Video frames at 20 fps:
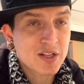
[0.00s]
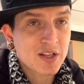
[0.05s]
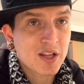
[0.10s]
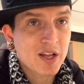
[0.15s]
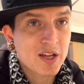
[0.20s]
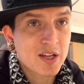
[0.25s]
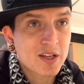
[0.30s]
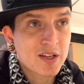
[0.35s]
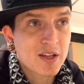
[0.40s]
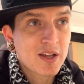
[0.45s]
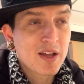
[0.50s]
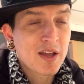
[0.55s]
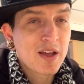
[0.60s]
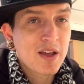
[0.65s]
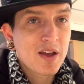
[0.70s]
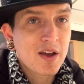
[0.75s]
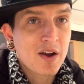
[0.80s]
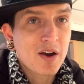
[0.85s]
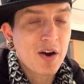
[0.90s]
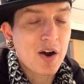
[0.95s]
Like,
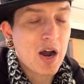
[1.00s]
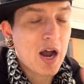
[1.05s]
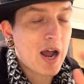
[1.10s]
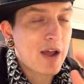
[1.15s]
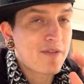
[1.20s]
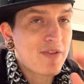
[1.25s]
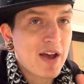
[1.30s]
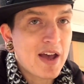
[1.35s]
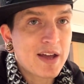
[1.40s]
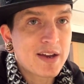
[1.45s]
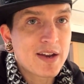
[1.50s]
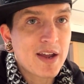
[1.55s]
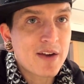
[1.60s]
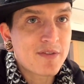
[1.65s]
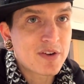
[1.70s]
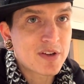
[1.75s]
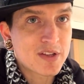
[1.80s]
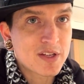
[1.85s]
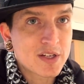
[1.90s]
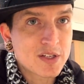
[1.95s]
I've had
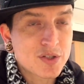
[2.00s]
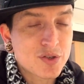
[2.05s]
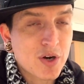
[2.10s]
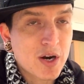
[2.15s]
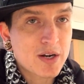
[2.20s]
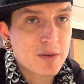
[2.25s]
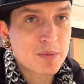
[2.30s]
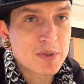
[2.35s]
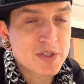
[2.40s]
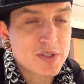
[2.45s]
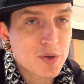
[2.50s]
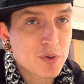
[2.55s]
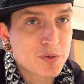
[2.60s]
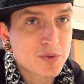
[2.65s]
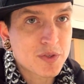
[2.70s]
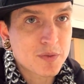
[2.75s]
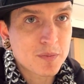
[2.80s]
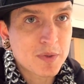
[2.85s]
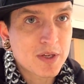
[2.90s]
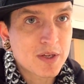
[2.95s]
everything tried to be sold
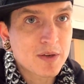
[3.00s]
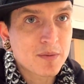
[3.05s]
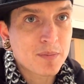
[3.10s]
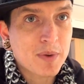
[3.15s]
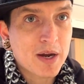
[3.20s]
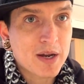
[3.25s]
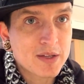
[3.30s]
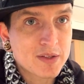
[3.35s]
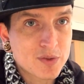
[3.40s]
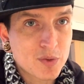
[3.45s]
to me by